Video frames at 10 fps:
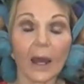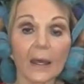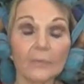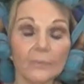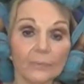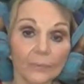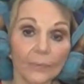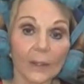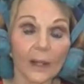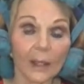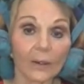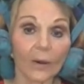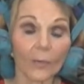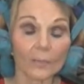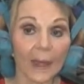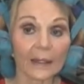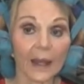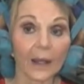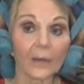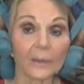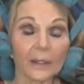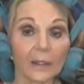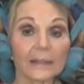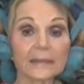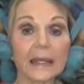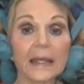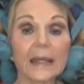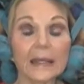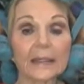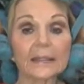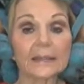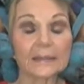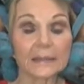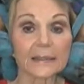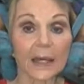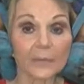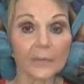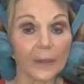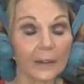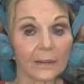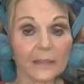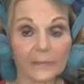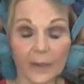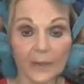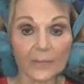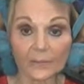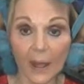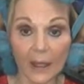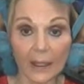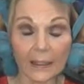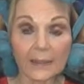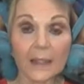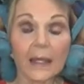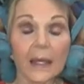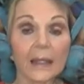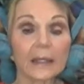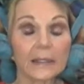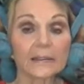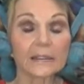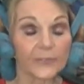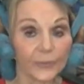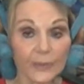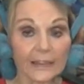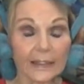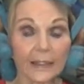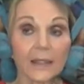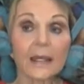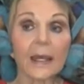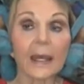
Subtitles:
I have what I call bad hair because it is the type of hair that's very fine, it's frizzy,